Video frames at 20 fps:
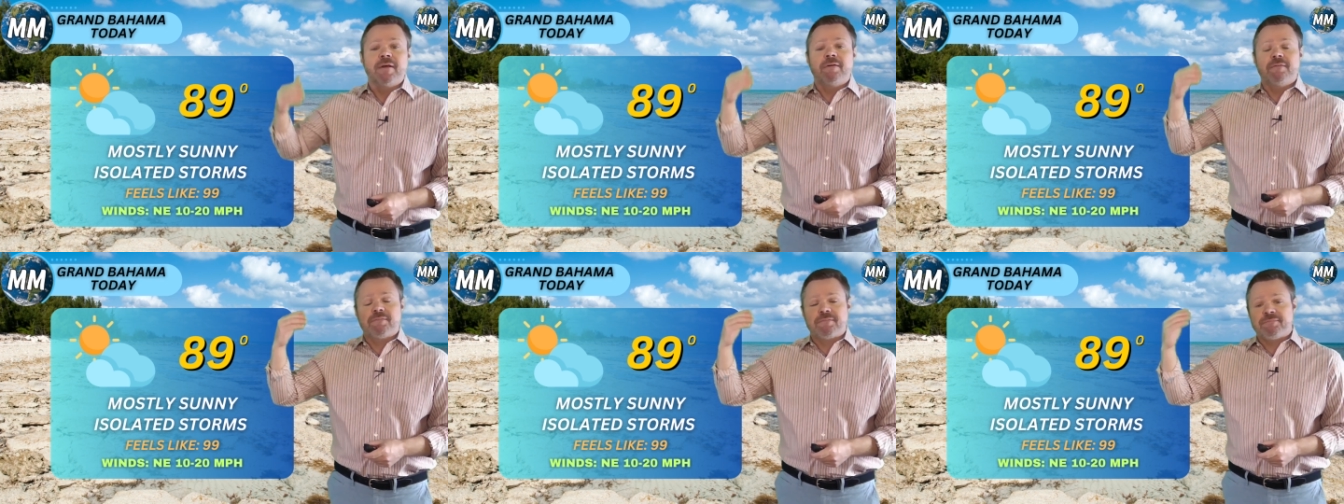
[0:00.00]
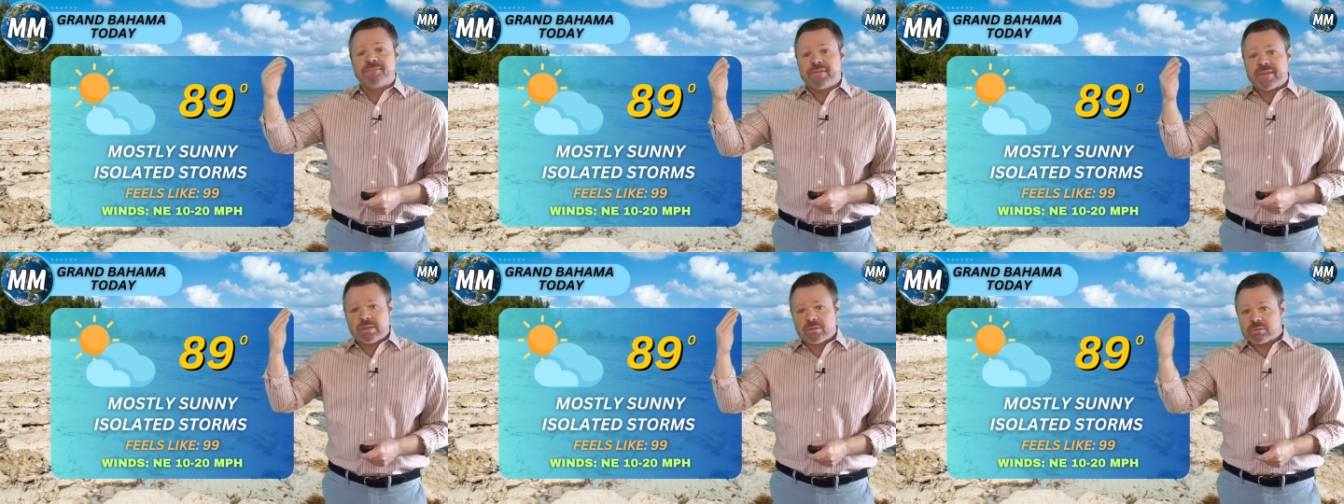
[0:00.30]

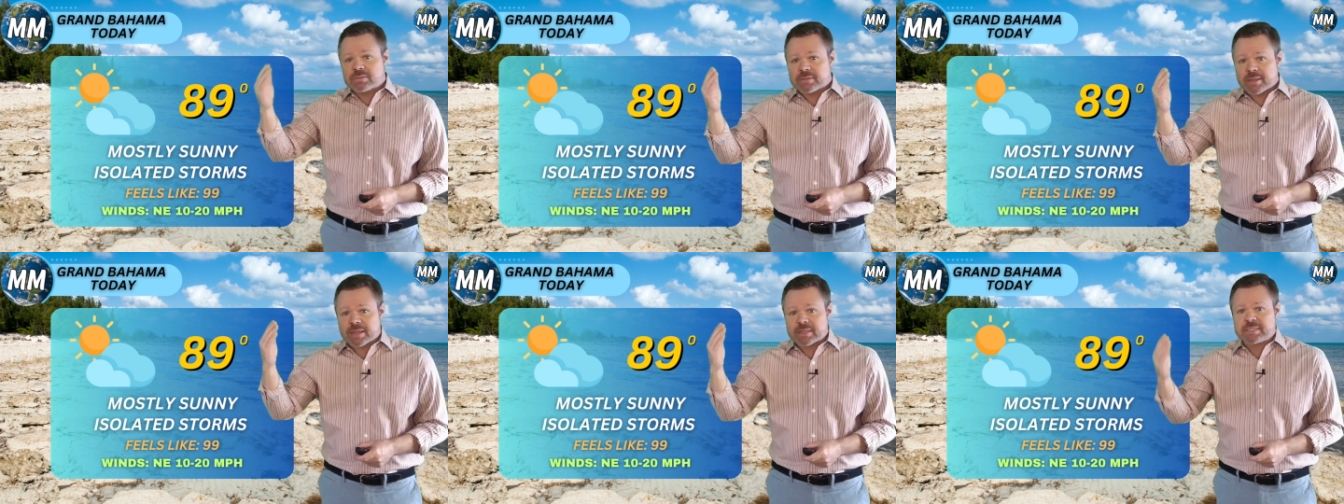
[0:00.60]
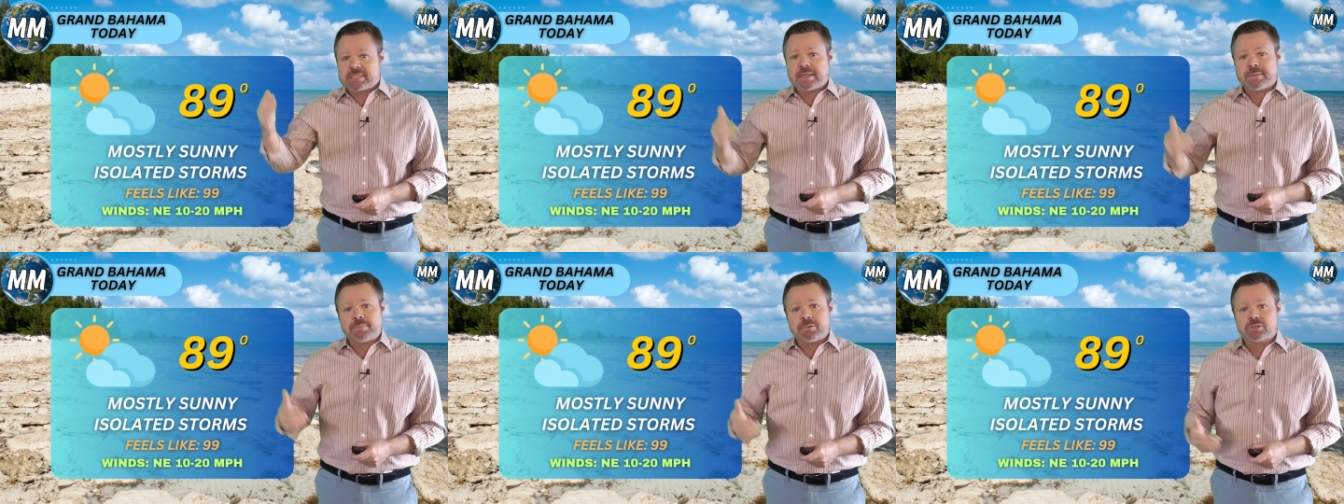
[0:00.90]
Feels like
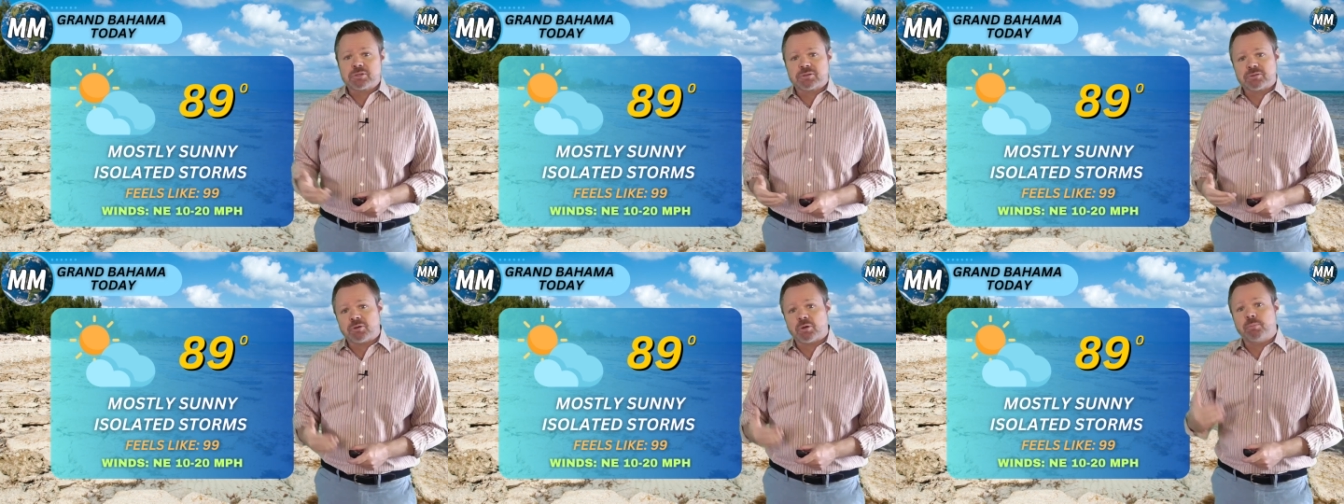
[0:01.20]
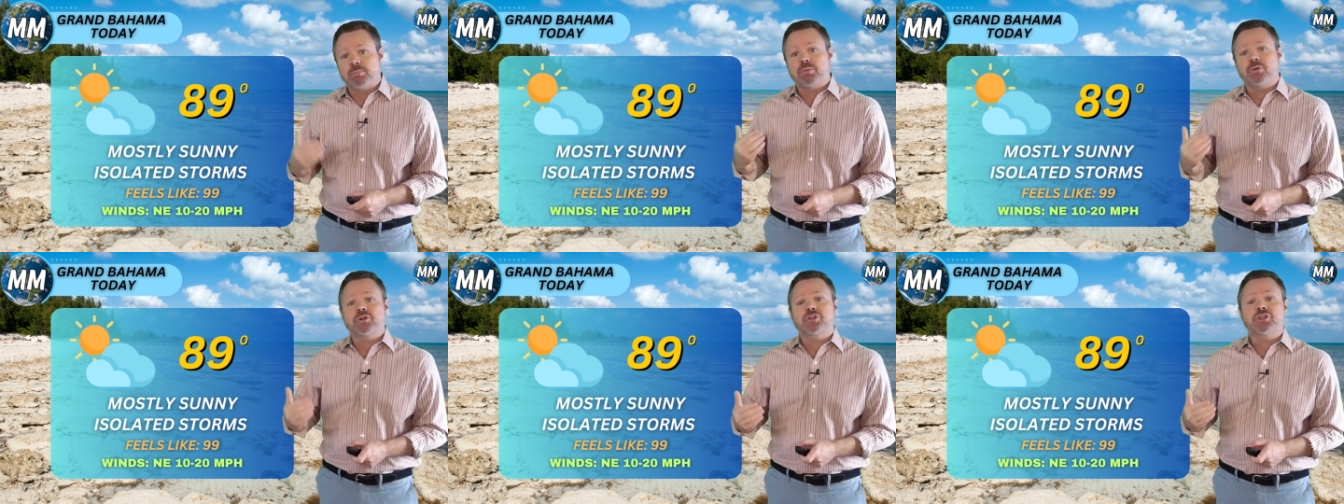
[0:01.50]
temperature though
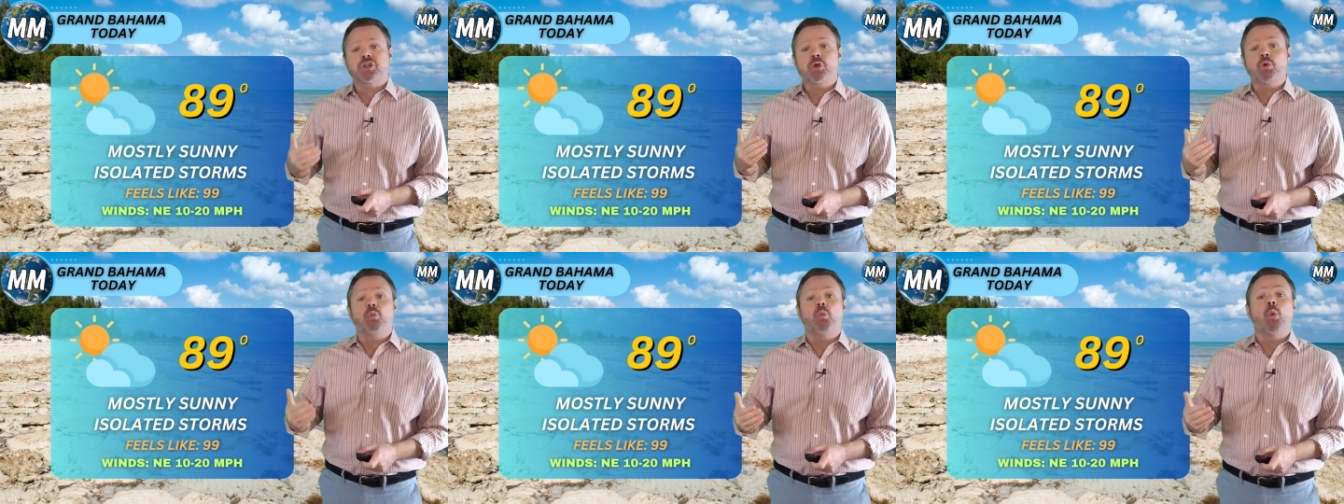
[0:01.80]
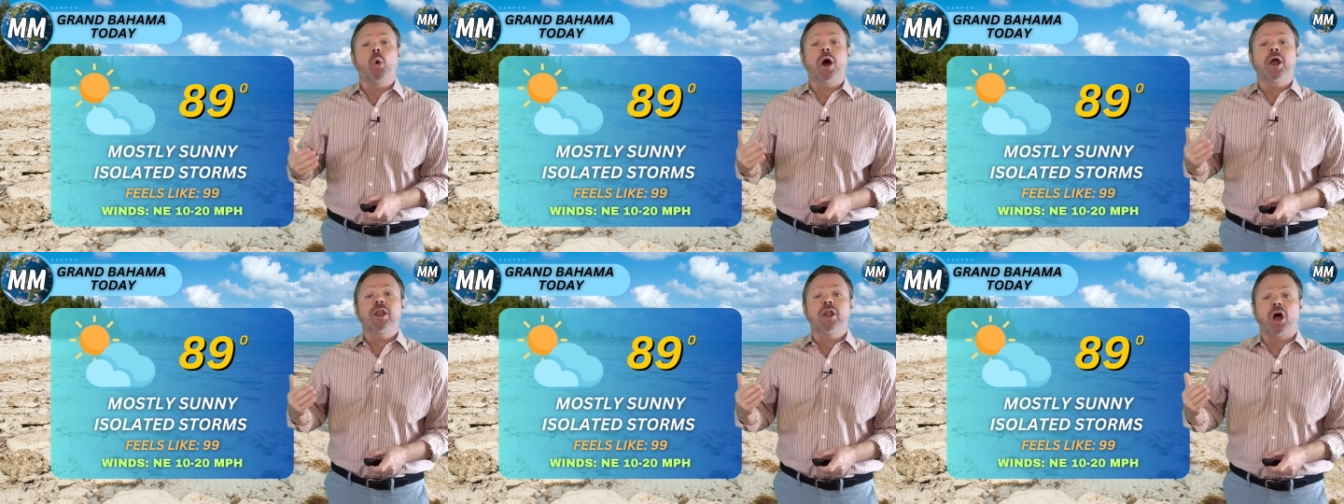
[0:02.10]
pushing
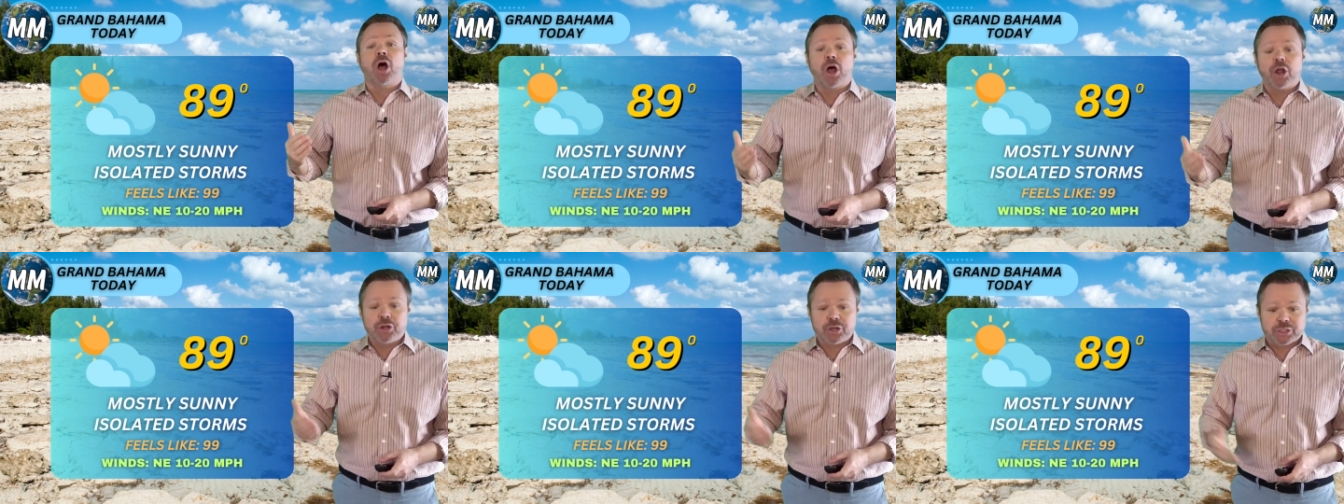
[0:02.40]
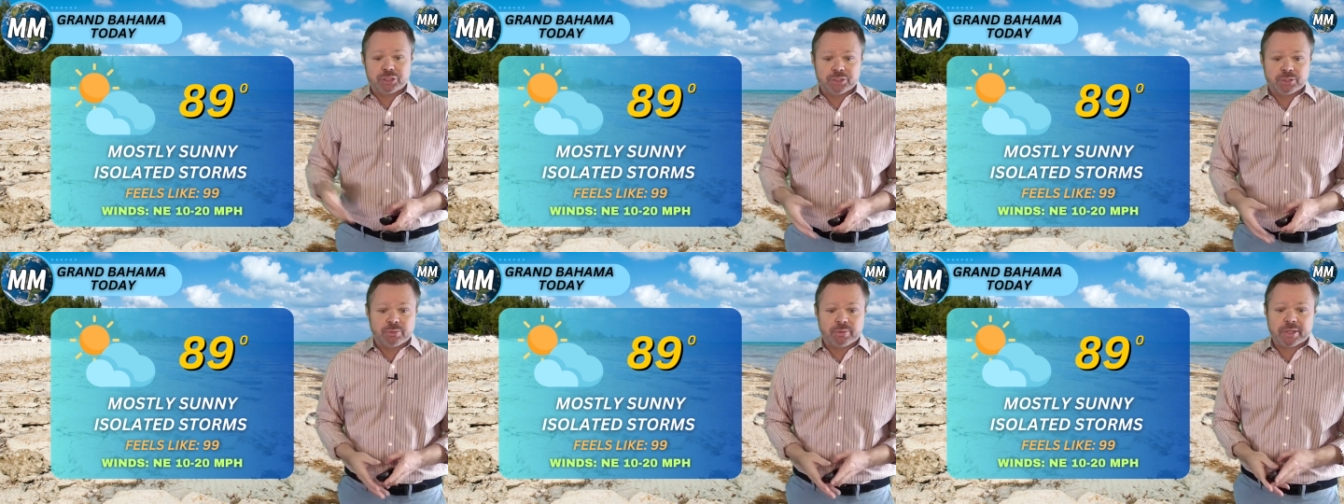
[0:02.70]

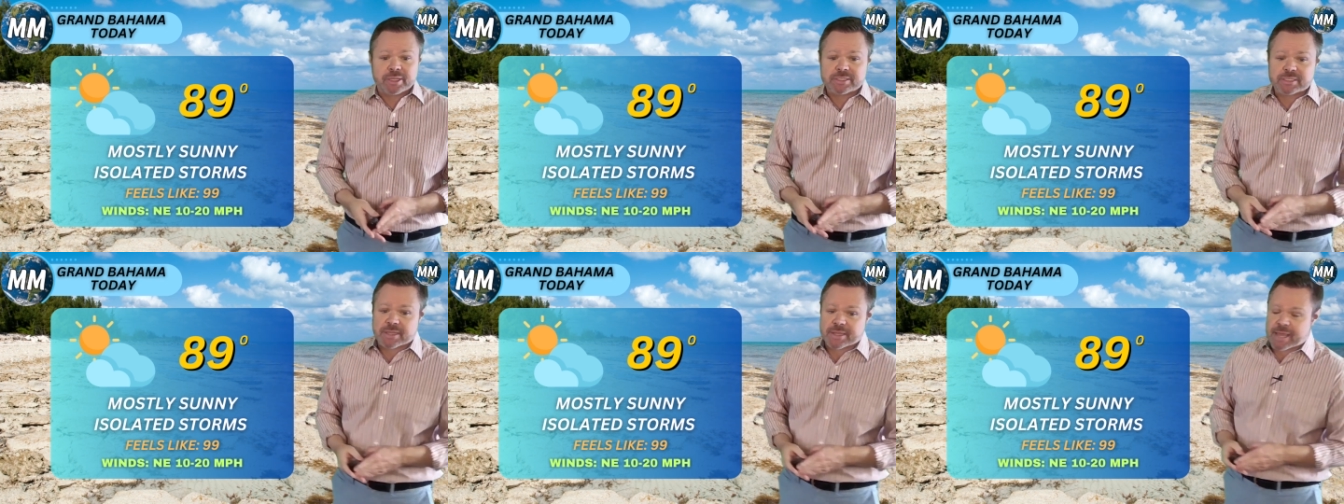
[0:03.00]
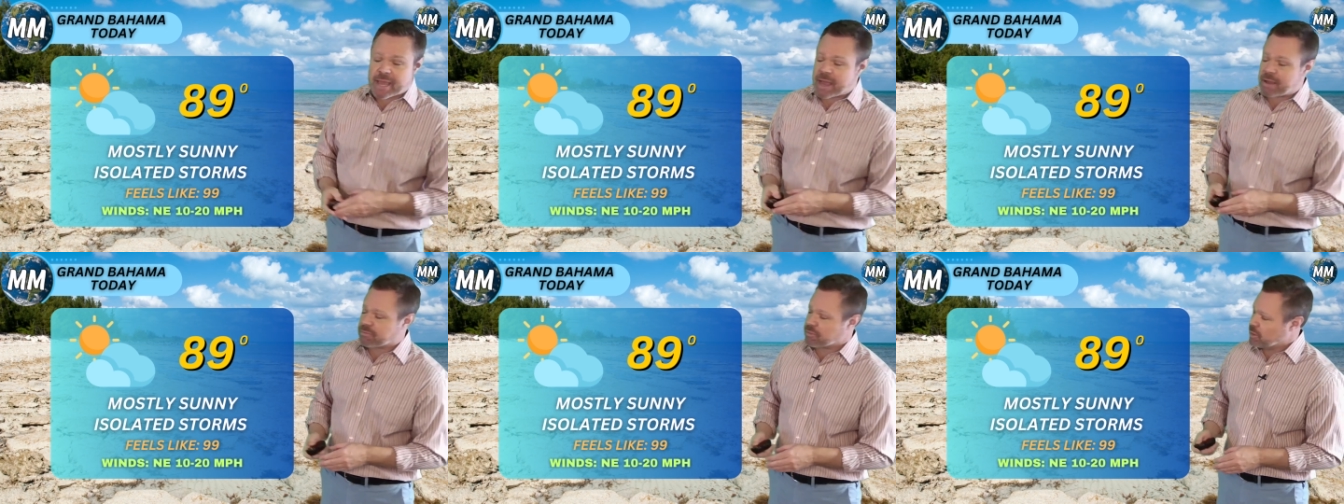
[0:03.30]
100 degrees in
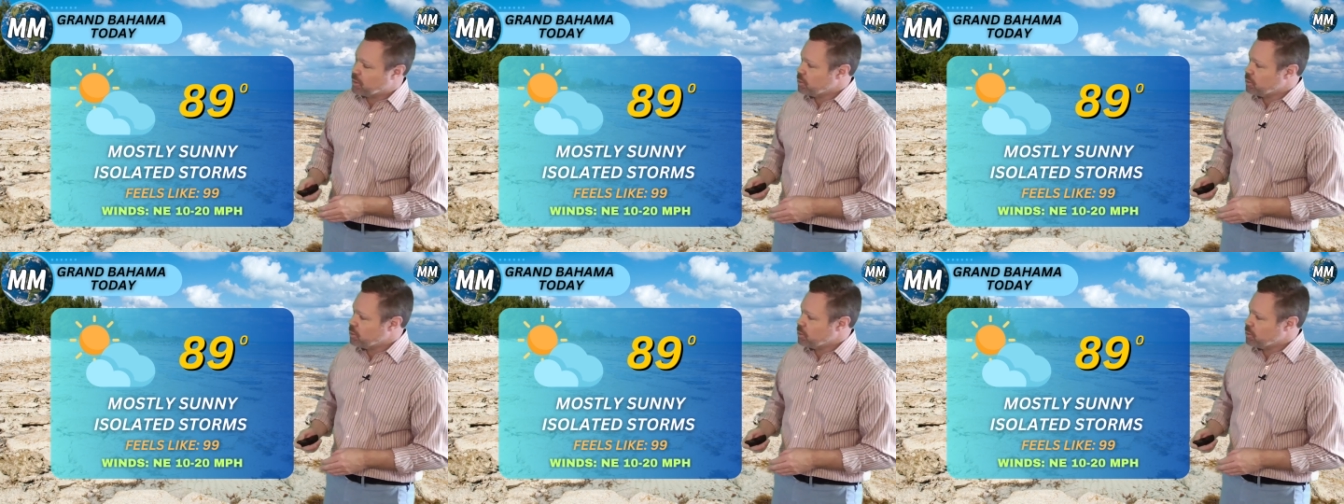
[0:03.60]
the afternoon